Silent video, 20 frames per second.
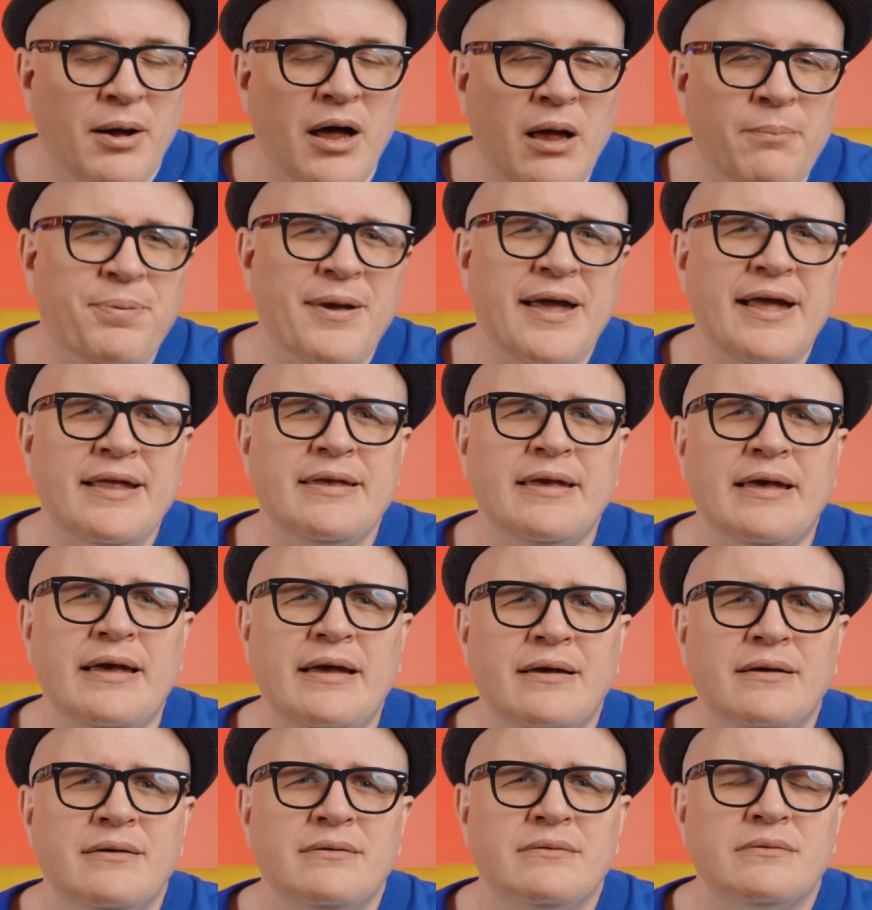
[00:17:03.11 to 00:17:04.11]
Paul
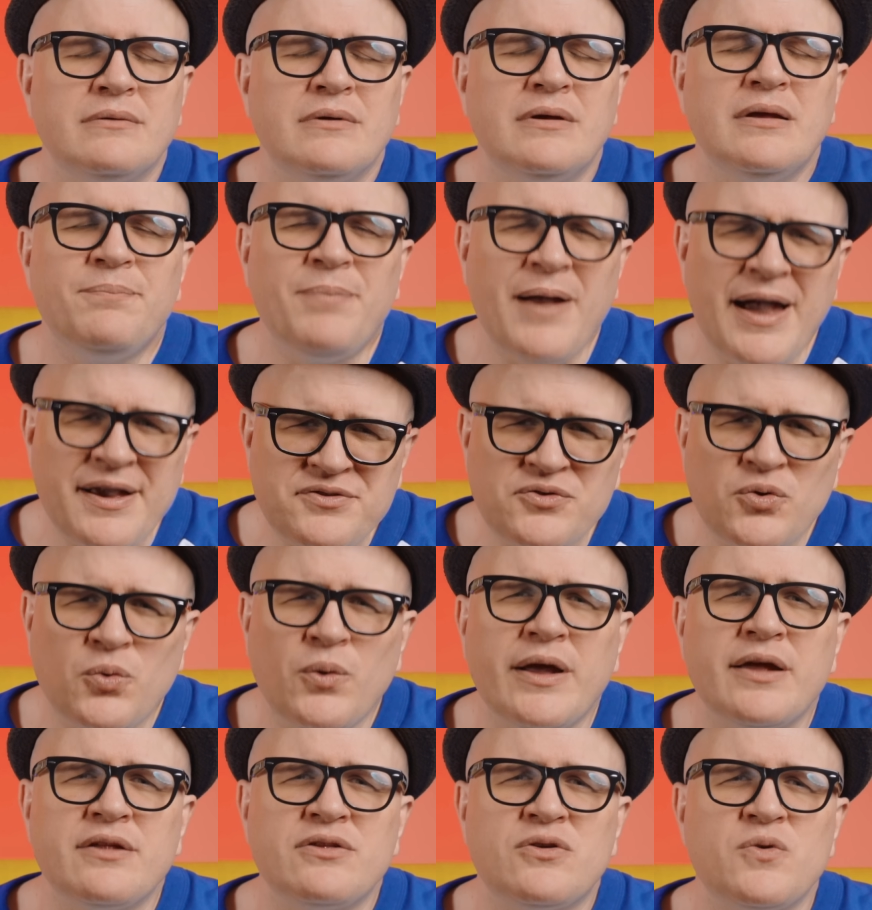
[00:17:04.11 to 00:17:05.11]
Pena, he passed
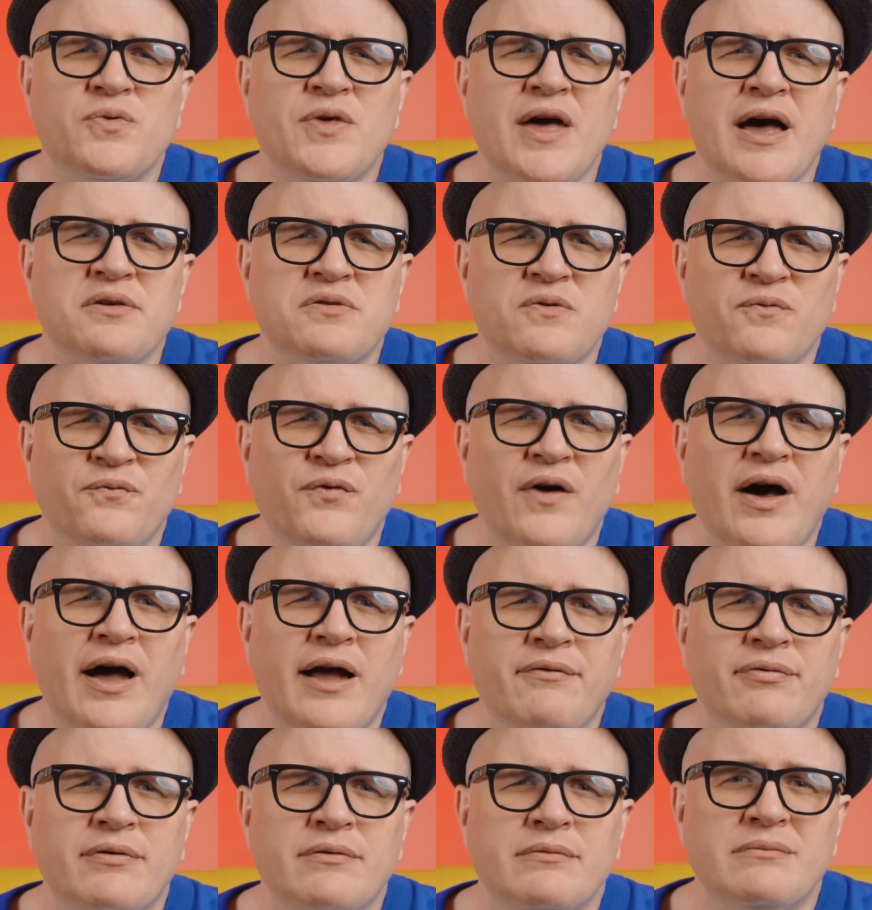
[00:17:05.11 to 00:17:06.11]
away in two thousand
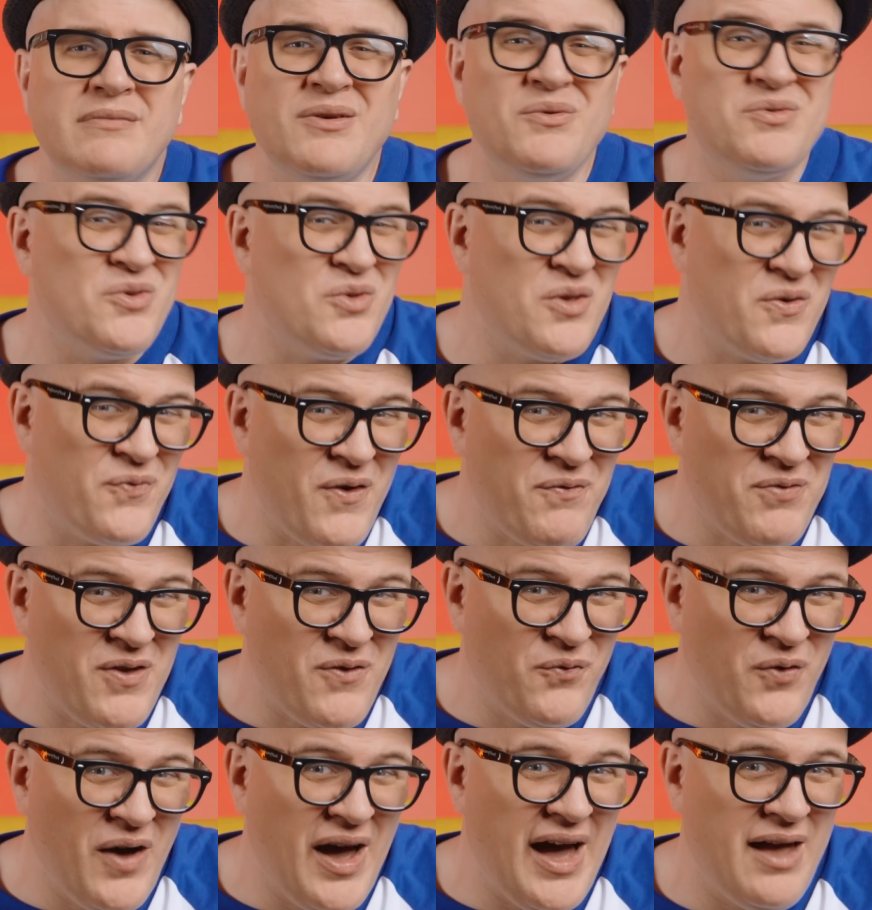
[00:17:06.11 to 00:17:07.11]
five. He was only
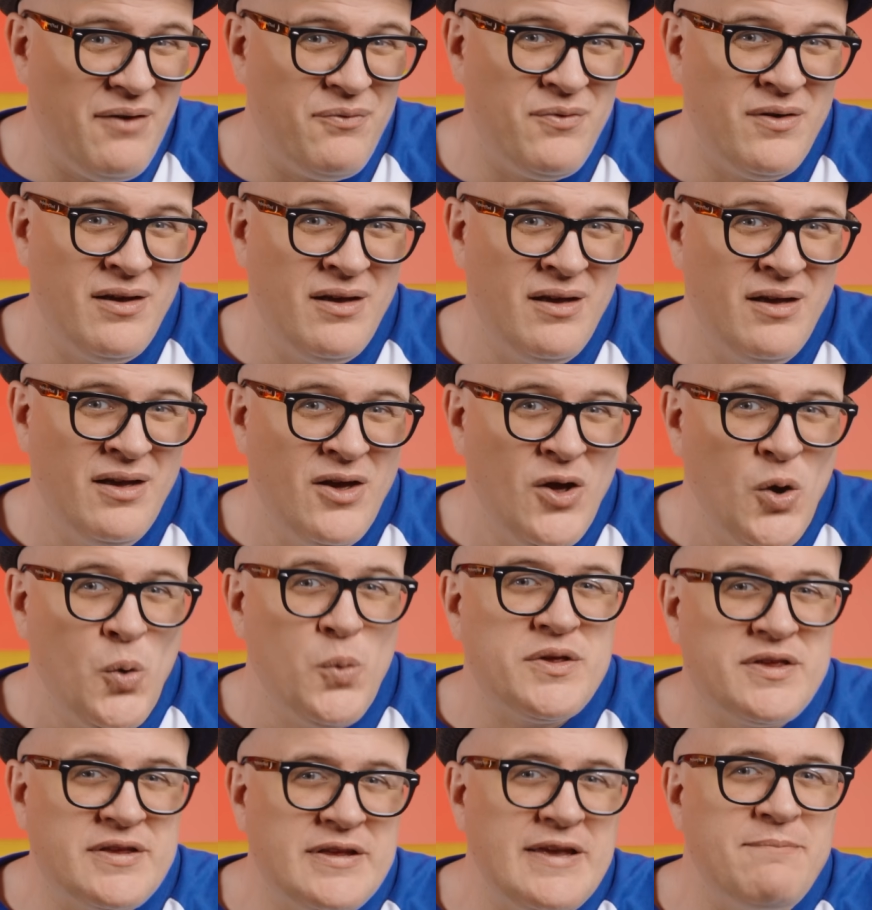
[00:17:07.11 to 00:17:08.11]
fifty-five.
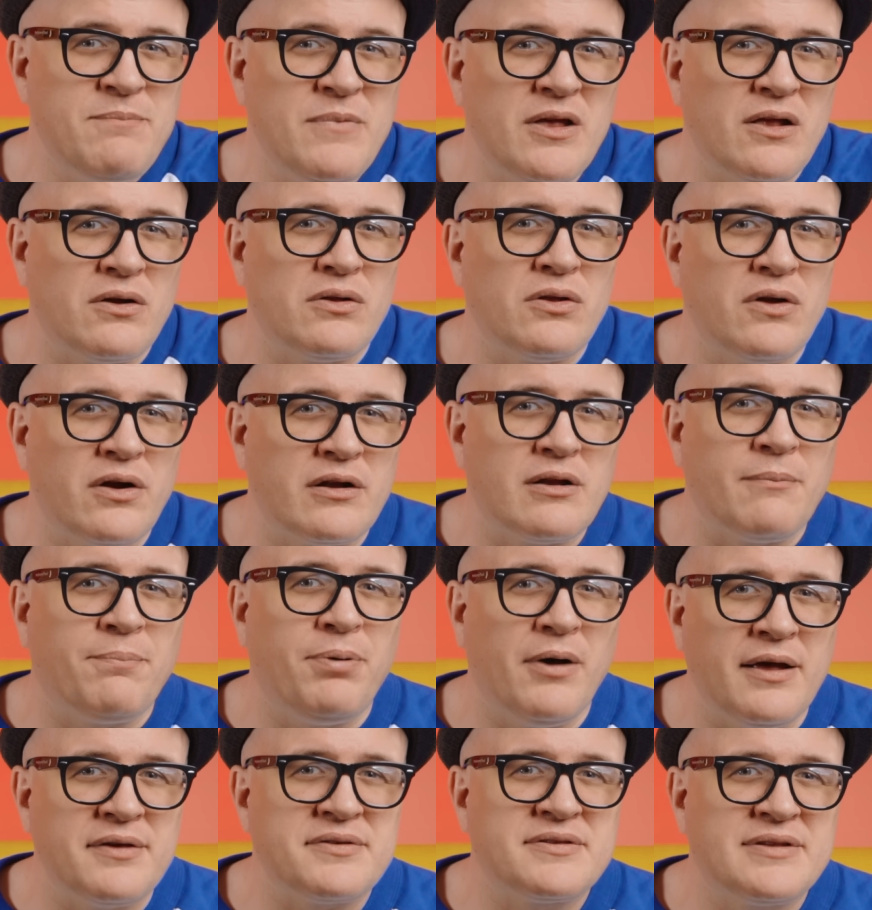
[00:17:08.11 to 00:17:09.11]
When Steve Miller learned of
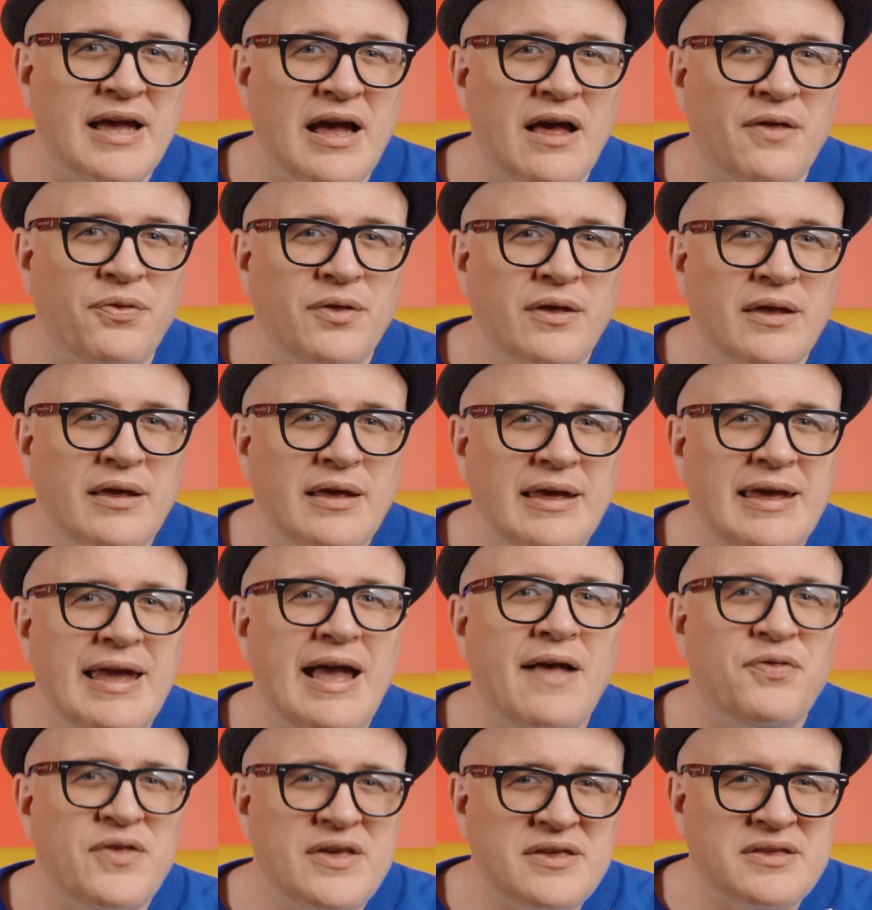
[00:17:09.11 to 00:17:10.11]
Paul's death, he
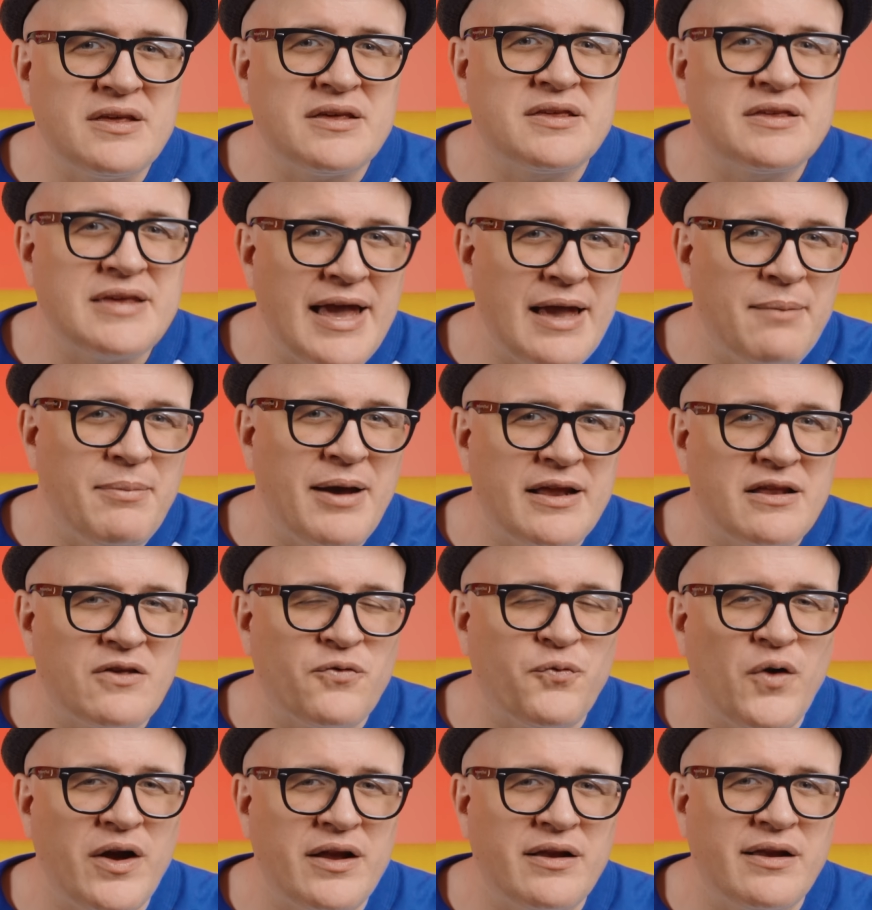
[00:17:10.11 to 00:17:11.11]
had this to say about his
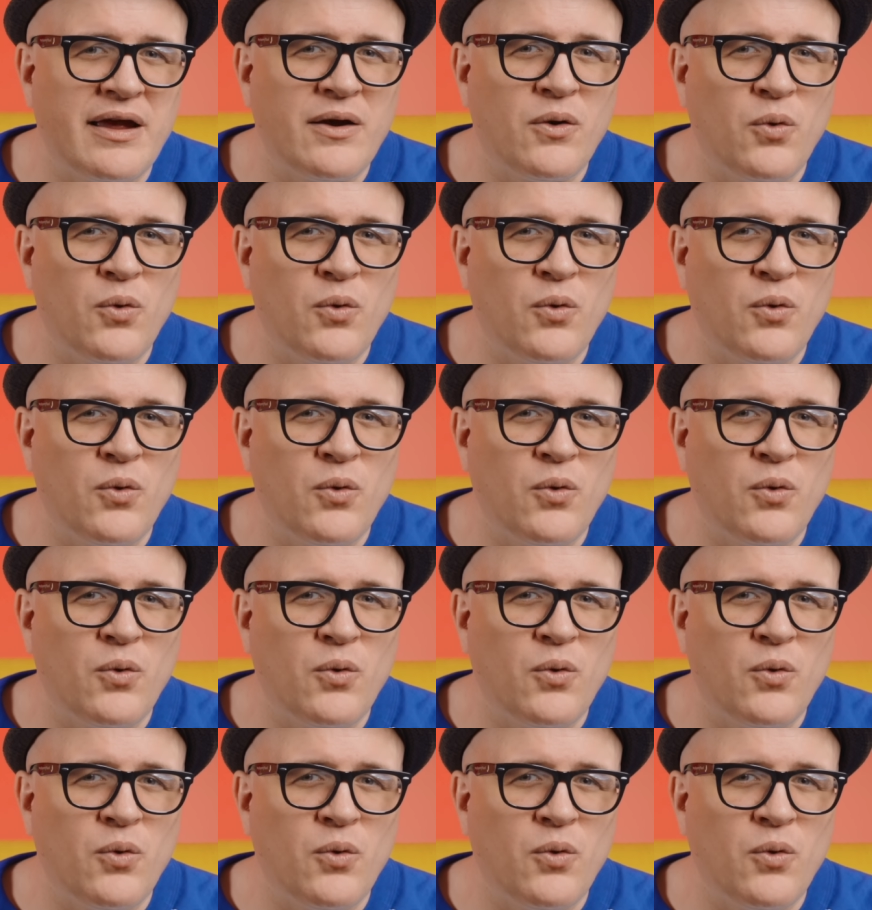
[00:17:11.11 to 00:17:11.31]
friend, and I